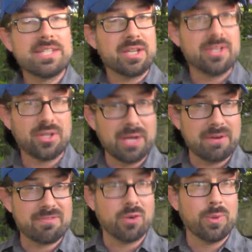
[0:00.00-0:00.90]
It's also
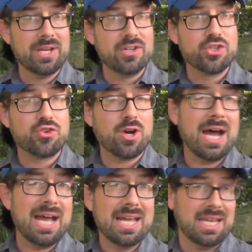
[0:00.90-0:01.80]
helpful when
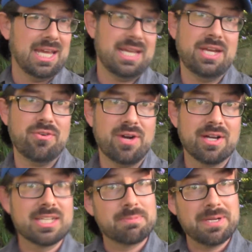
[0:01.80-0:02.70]
dry laying
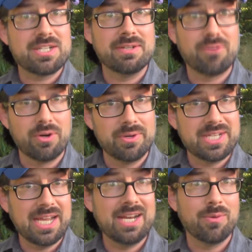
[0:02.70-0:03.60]
rock, especially for a
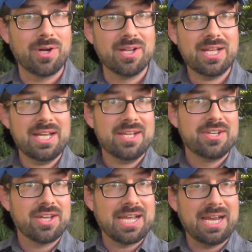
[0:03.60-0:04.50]
retaining wall,
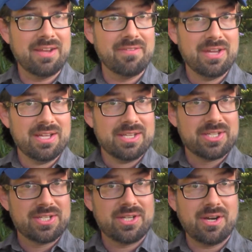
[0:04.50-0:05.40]
to kind of
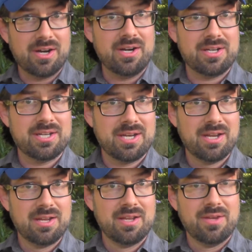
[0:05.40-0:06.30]
start
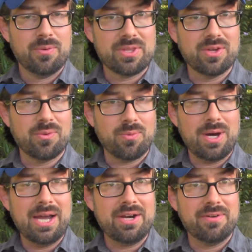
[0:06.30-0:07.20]
with a
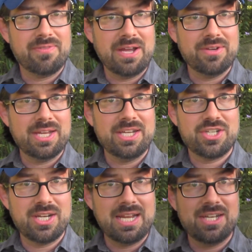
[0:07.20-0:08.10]
wider
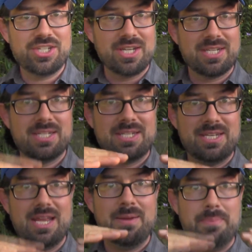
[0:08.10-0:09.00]
foundation and just
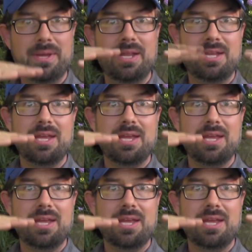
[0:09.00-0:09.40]
step it